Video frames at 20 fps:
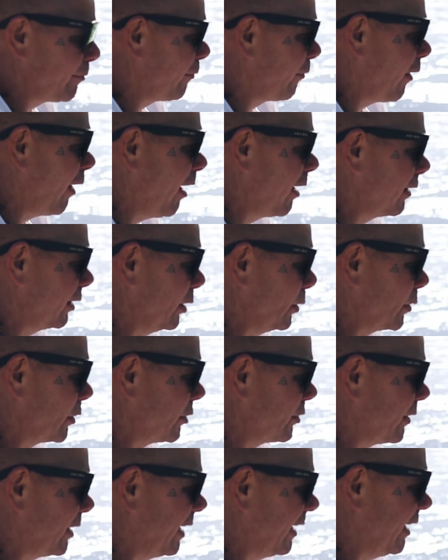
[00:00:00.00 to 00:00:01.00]
frog
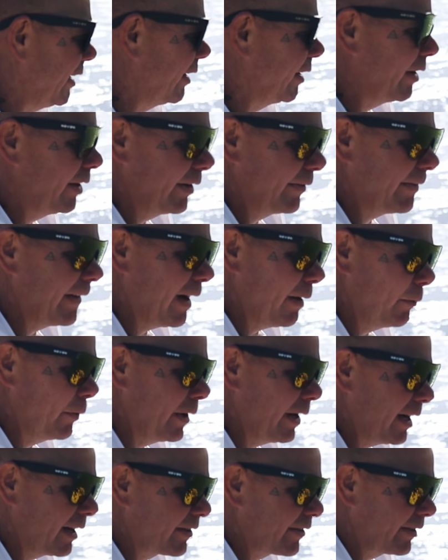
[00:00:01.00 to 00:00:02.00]
lures right here, if that
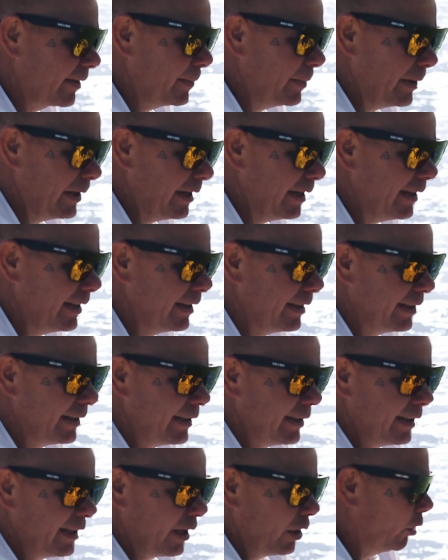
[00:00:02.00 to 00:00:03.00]
would actually be
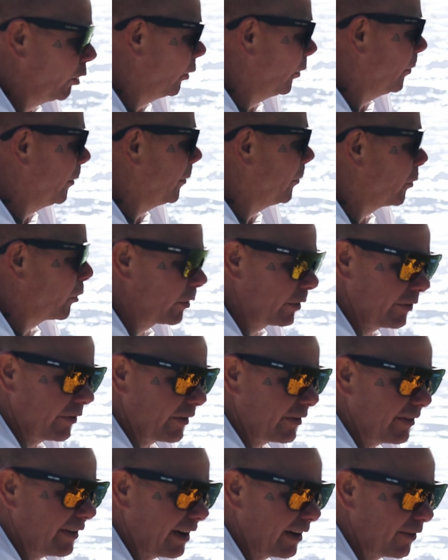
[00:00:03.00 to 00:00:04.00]
a little bit more
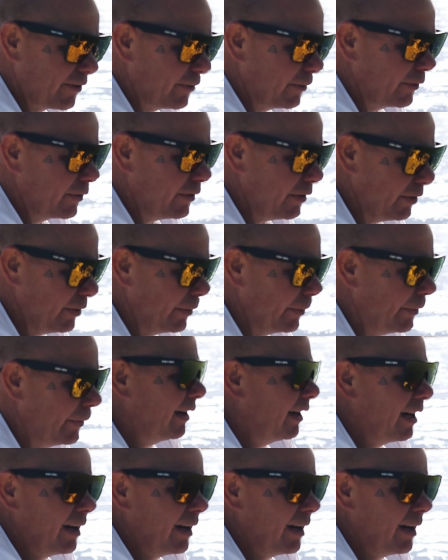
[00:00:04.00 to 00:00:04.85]
successful too.